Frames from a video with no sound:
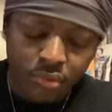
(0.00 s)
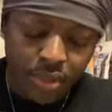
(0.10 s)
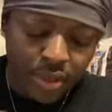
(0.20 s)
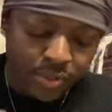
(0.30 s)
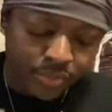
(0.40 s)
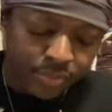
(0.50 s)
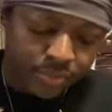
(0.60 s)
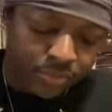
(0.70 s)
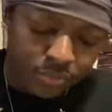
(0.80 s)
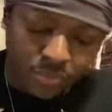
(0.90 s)
right?
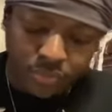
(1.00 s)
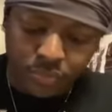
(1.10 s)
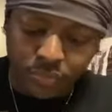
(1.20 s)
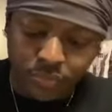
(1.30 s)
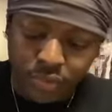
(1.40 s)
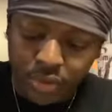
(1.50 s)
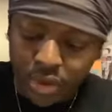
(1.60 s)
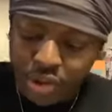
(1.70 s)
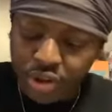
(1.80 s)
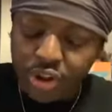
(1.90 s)

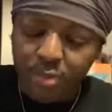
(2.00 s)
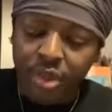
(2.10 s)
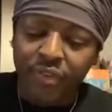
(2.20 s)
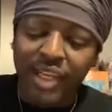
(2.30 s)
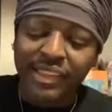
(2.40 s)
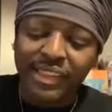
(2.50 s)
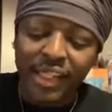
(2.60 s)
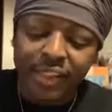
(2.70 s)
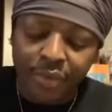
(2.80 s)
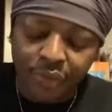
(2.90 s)
So this is the book of
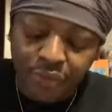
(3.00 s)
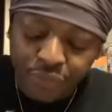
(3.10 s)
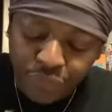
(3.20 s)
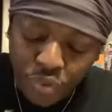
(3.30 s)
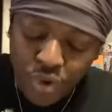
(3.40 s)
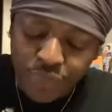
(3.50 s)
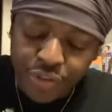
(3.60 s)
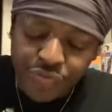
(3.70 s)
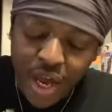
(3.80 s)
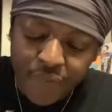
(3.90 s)
Isaiah, chapter 54 and
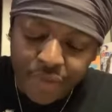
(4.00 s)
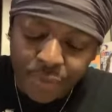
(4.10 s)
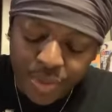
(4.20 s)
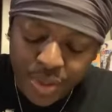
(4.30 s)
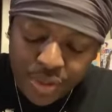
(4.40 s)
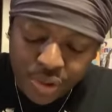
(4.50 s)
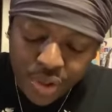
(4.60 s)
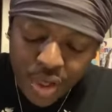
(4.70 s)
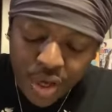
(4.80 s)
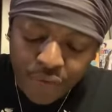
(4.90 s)
verse 5, and it reads,
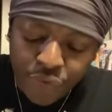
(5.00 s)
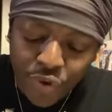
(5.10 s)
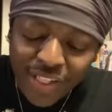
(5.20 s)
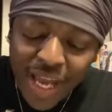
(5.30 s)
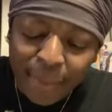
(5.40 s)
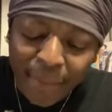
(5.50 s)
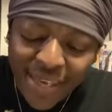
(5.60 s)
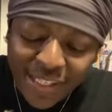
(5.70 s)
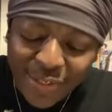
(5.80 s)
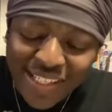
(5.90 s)
For thy
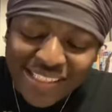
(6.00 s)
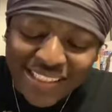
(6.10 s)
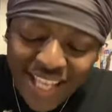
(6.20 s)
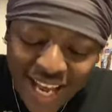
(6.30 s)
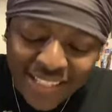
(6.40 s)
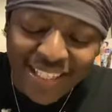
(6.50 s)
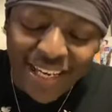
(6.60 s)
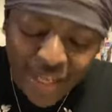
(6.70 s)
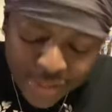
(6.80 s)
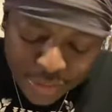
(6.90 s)
maker is thine
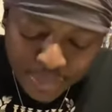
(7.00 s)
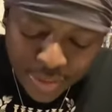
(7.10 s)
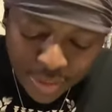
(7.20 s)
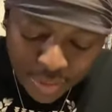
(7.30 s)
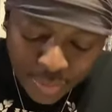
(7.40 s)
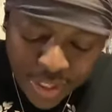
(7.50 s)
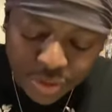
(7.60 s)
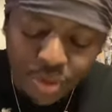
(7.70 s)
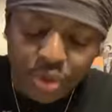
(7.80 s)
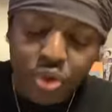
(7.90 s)
husband, right?
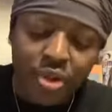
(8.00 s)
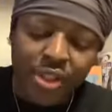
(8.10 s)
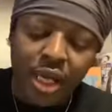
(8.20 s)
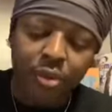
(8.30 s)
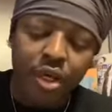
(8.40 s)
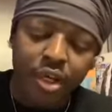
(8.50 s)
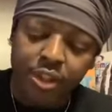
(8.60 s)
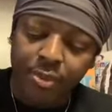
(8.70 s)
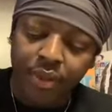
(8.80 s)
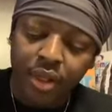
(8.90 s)
So the Lord is our
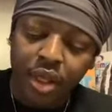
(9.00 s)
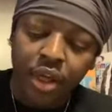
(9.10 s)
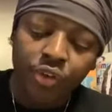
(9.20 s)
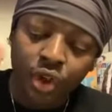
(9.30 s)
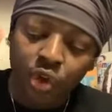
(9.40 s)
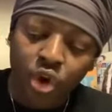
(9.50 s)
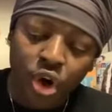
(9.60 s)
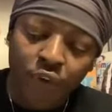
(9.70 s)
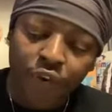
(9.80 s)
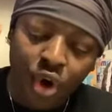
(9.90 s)
husband. The
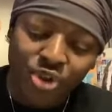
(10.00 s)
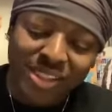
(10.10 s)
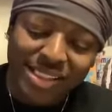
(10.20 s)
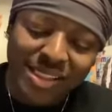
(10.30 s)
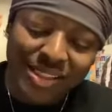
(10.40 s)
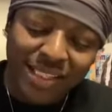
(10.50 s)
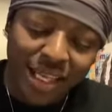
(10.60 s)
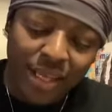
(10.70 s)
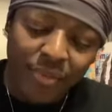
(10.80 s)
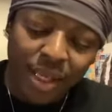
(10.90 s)
Lord of hosts is his
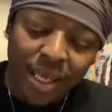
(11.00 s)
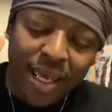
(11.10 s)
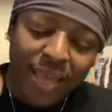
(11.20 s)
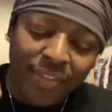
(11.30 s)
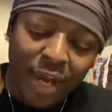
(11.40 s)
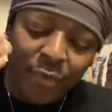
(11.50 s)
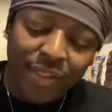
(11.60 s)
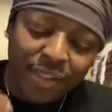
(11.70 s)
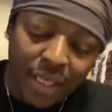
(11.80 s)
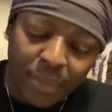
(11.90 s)
name, and thy
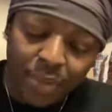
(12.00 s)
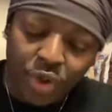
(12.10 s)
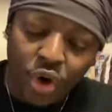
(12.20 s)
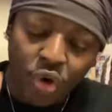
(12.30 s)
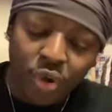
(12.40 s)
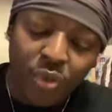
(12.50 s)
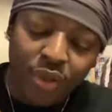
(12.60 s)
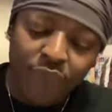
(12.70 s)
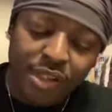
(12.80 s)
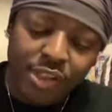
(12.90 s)
Redeemer, the Holy One
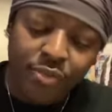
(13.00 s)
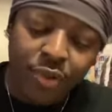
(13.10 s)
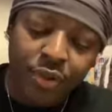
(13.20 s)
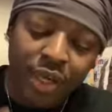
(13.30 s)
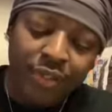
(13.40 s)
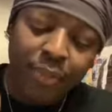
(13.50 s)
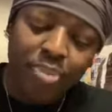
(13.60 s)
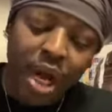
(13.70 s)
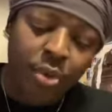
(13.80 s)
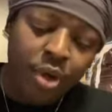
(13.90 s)
of Israel, the
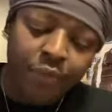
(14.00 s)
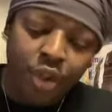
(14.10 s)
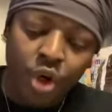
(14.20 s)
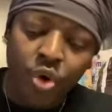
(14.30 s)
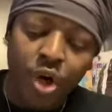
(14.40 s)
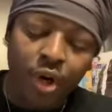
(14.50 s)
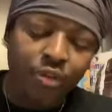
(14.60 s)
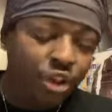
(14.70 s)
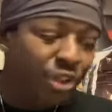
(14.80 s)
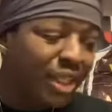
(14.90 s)
power of the whole
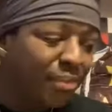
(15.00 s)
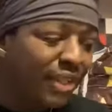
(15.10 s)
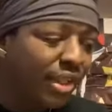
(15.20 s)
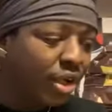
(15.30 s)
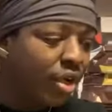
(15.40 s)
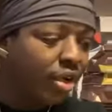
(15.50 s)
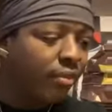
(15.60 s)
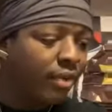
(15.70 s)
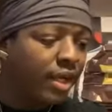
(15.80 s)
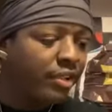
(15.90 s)
earth shall he be
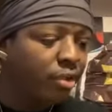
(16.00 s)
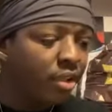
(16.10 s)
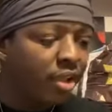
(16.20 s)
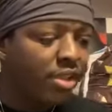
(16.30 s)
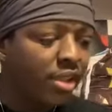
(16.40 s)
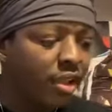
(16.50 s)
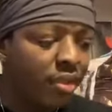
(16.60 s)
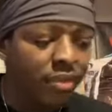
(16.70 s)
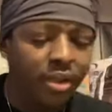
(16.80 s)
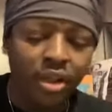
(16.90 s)
called, right? So we understand
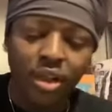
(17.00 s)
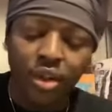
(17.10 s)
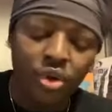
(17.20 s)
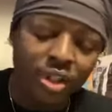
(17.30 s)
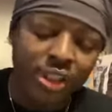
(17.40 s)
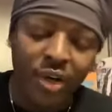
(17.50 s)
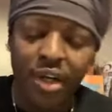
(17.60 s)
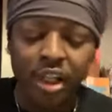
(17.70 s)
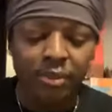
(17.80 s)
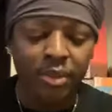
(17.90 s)
the, the uh, Lord is our
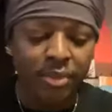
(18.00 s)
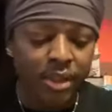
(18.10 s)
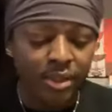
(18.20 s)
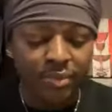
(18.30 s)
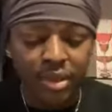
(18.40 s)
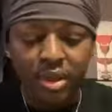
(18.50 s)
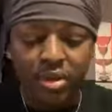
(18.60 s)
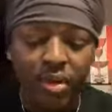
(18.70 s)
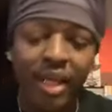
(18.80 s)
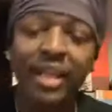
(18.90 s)
husband, huh?
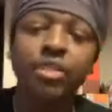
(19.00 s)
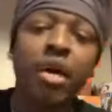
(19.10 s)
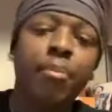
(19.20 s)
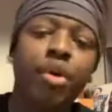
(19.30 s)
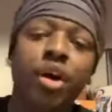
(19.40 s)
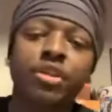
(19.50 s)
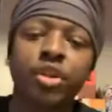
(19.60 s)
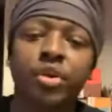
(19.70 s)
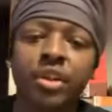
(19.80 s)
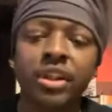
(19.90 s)
right? And that's why Paul
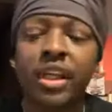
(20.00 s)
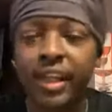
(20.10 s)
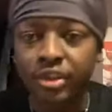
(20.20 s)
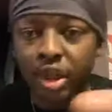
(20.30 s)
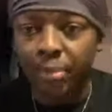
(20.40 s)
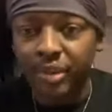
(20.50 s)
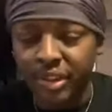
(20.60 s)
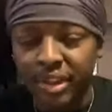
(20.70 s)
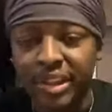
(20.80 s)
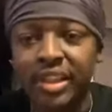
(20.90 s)
told us he's going to
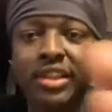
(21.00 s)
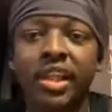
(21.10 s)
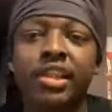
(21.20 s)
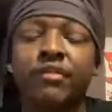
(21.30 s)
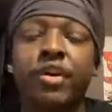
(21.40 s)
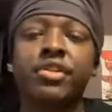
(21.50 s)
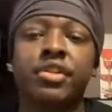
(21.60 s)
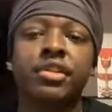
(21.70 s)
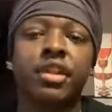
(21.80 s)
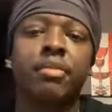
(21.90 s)
present us as a chaste
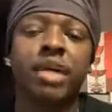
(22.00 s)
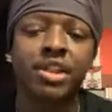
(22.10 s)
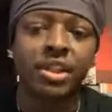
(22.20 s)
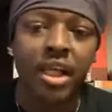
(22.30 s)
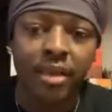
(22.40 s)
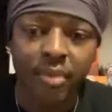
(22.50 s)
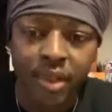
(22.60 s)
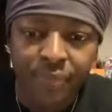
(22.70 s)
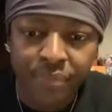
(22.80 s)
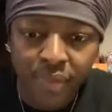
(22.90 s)
version until Hamashiach,
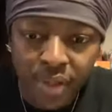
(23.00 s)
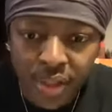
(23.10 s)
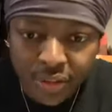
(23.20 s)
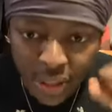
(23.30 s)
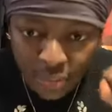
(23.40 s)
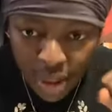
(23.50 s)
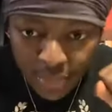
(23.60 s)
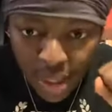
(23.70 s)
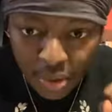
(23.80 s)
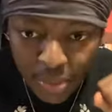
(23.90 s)
man. And
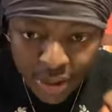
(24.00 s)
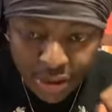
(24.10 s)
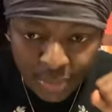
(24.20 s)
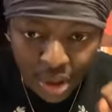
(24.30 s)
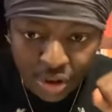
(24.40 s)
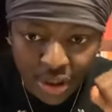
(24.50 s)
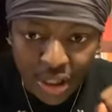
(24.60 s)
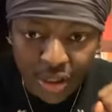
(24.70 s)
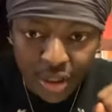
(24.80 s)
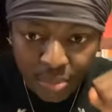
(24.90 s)
Shalom, Yahweh
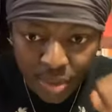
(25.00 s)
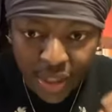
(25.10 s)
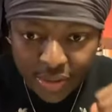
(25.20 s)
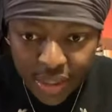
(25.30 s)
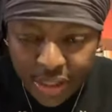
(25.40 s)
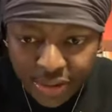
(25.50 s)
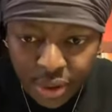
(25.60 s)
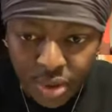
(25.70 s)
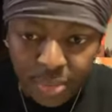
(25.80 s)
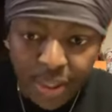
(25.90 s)
Yahawashi, Barakatah,
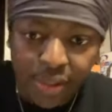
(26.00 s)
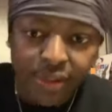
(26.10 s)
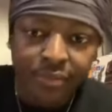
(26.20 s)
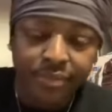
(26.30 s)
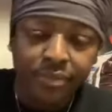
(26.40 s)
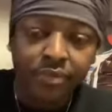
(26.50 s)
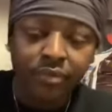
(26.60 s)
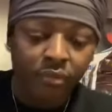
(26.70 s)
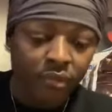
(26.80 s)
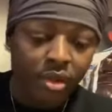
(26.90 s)
Shalom, Gadget,
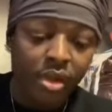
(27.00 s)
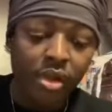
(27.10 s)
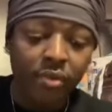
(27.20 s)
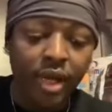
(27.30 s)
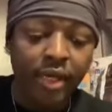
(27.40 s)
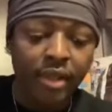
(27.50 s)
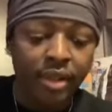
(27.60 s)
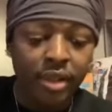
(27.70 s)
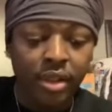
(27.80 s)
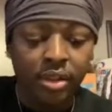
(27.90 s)
right?
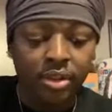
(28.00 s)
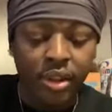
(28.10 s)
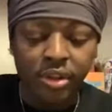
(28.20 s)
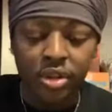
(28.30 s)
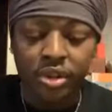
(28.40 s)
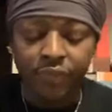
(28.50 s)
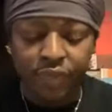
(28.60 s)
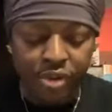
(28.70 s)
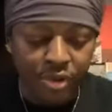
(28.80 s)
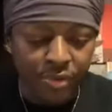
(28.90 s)
So let's go into First